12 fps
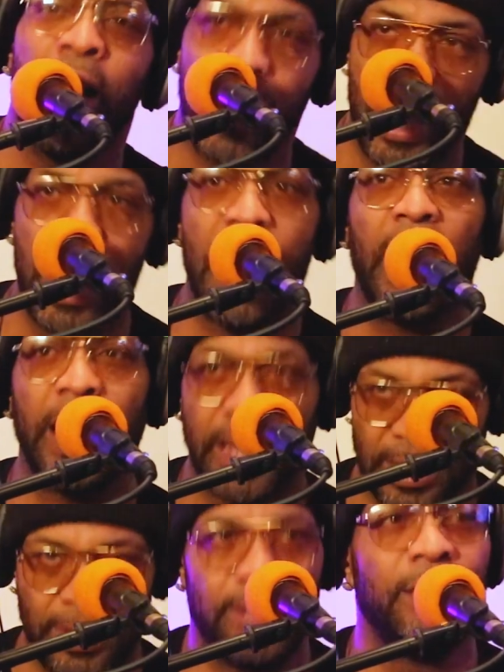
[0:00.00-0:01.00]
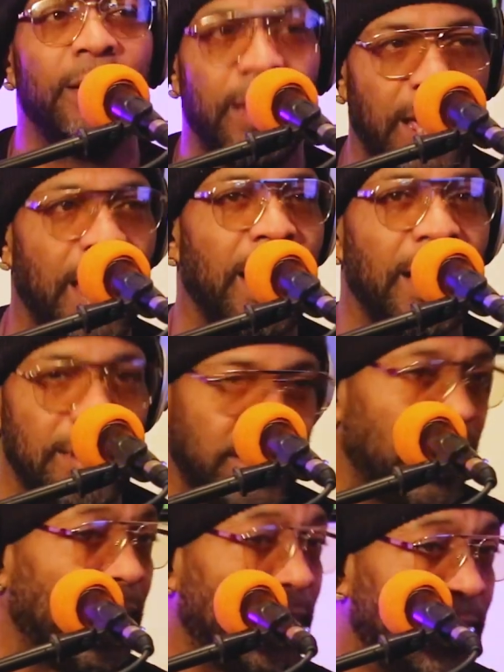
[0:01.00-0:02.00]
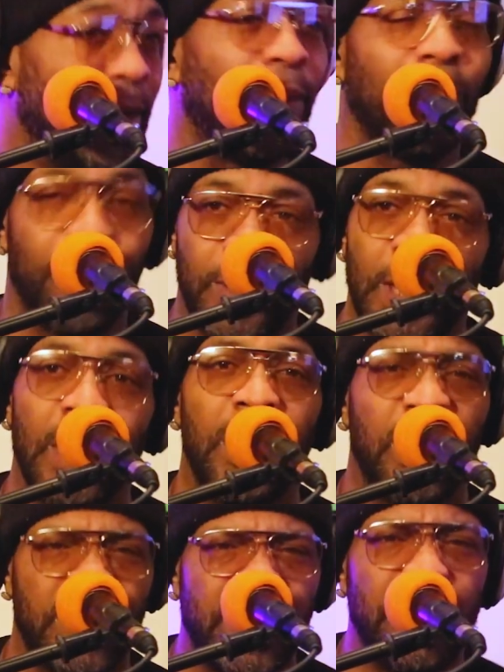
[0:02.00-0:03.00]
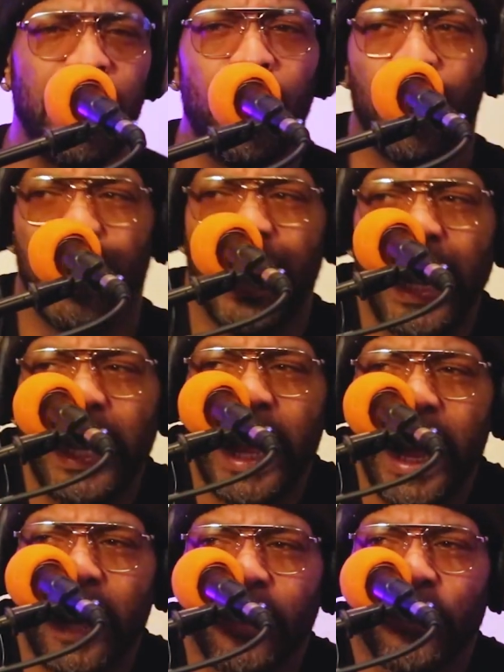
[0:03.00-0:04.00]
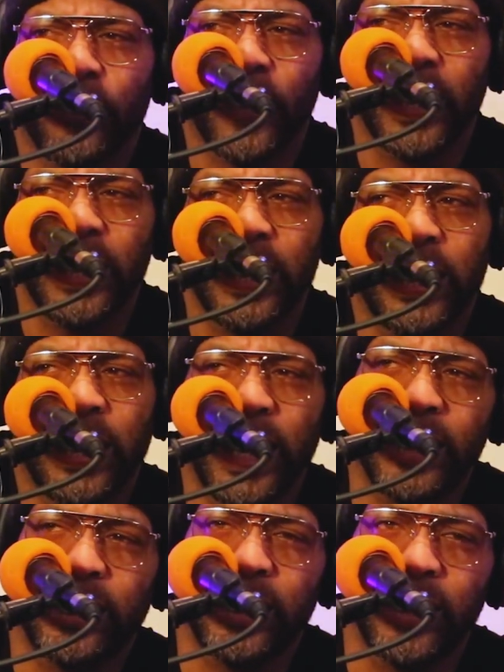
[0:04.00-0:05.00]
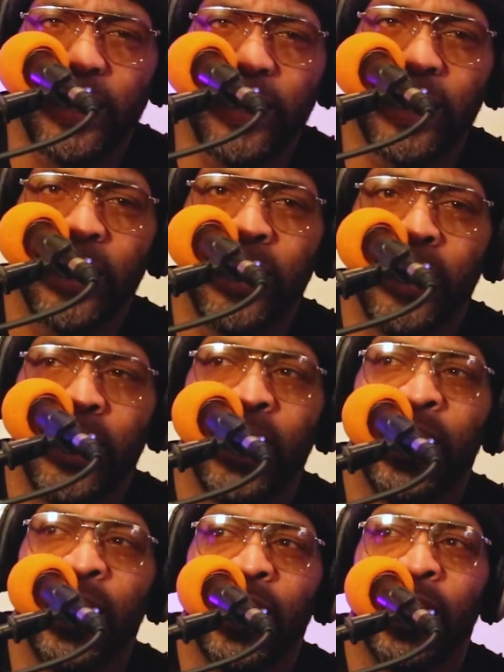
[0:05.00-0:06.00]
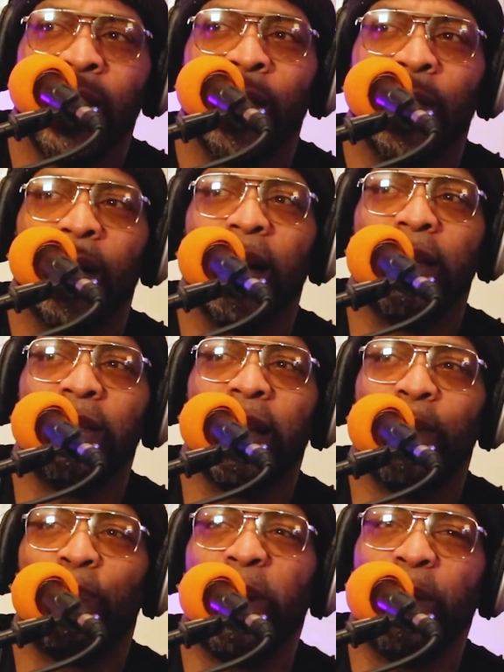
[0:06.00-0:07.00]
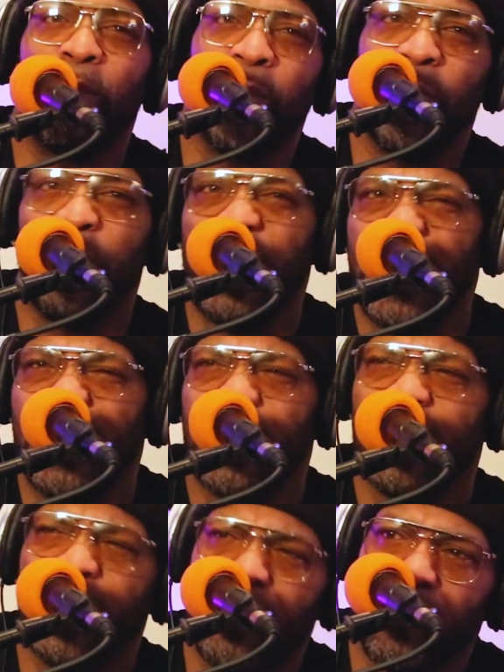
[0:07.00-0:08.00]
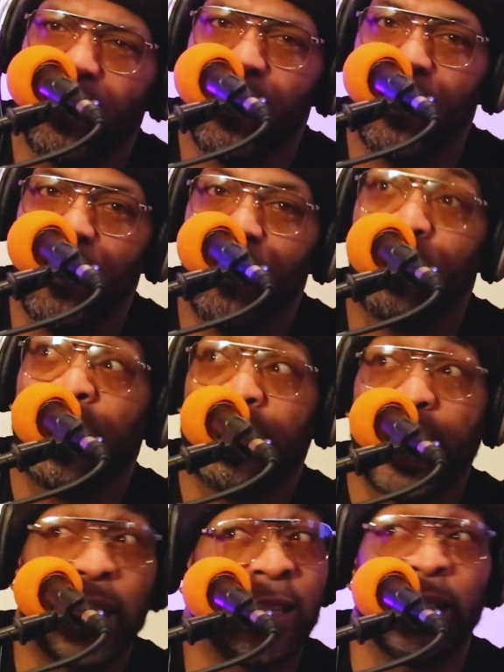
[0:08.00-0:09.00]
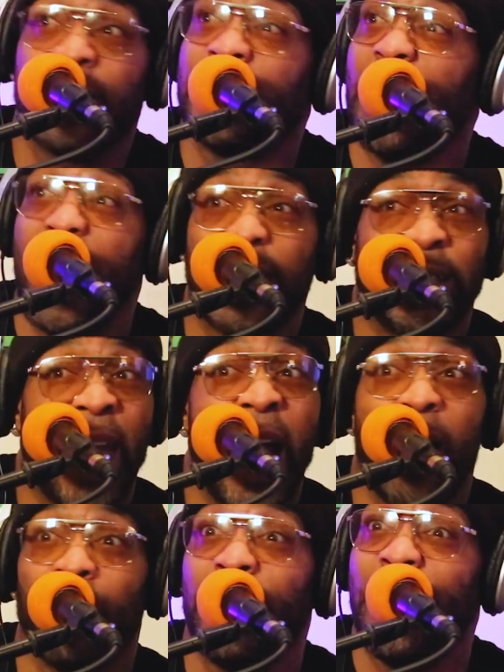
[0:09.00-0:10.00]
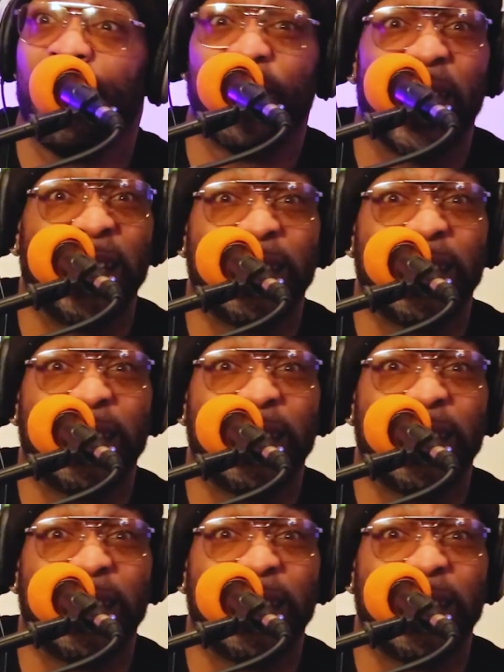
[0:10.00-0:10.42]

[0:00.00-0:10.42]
All right, yeah, this nigga know. Then he'll lay down in front of the kitchen, and then people will be in the living room because I just sat down there for like